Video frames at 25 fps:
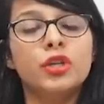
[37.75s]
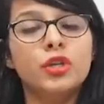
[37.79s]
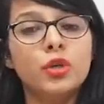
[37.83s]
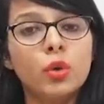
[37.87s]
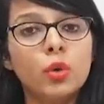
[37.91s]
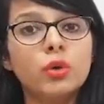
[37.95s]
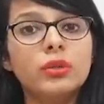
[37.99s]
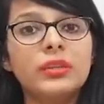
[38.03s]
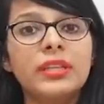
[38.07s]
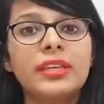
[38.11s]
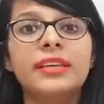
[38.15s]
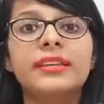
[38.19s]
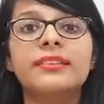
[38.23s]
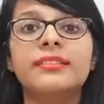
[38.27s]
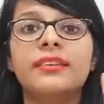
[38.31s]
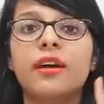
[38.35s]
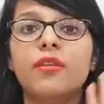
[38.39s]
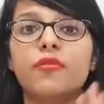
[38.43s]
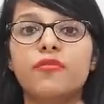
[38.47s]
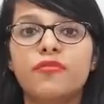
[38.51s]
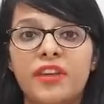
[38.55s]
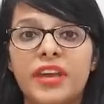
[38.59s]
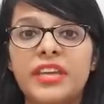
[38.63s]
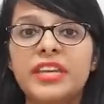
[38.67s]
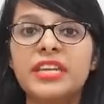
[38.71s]
two things
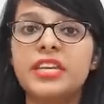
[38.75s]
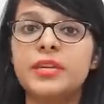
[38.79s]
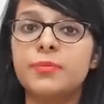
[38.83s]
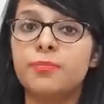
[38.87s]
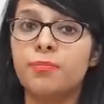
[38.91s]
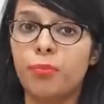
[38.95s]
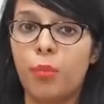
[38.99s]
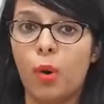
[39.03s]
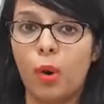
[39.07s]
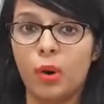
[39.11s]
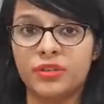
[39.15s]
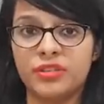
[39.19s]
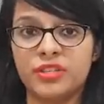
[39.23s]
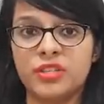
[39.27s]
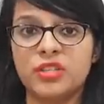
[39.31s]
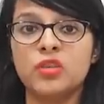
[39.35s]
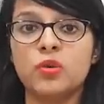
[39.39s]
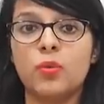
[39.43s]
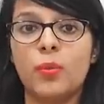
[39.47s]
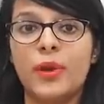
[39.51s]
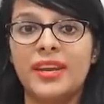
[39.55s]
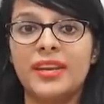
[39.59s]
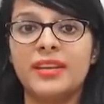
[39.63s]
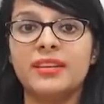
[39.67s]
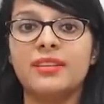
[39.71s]
are very important
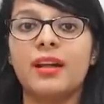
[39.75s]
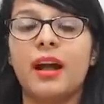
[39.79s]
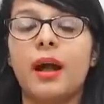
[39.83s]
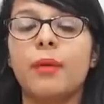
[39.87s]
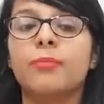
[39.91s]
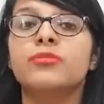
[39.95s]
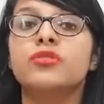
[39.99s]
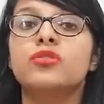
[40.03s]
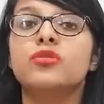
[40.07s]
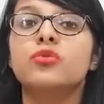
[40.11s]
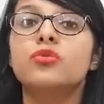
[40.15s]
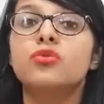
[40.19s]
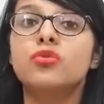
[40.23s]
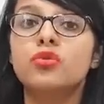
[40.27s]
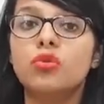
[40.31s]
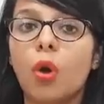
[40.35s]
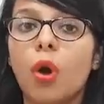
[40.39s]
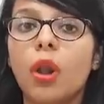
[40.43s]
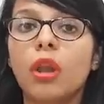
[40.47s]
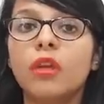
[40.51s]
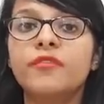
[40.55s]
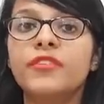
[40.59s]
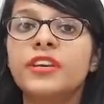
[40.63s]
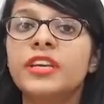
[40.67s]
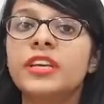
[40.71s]
when it comes to
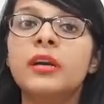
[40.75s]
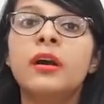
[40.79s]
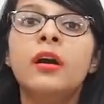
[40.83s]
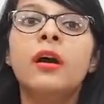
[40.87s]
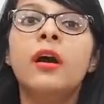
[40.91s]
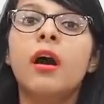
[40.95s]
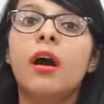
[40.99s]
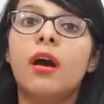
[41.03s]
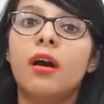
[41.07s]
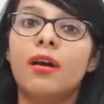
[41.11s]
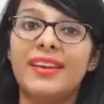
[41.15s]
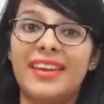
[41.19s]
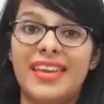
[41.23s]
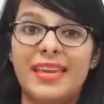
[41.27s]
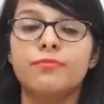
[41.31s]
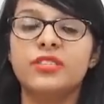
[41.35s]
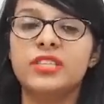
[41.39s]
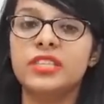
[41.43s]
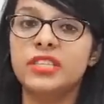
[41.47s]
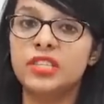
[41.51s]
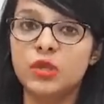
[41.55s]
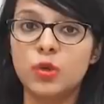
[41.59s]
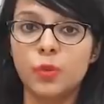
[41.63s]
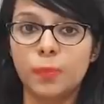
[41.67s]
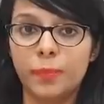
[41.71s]
solving a
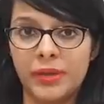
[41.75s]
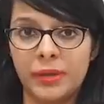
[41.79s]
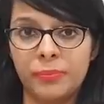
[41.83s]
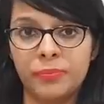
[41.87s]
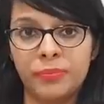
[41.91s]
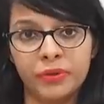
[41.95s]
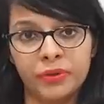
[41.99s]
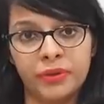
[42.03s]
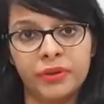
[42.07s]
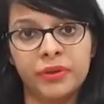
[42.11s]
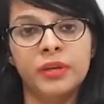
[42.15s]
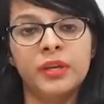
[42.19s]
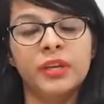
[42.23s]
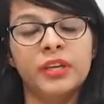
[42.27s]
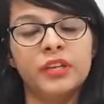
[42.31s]
MCQ paper.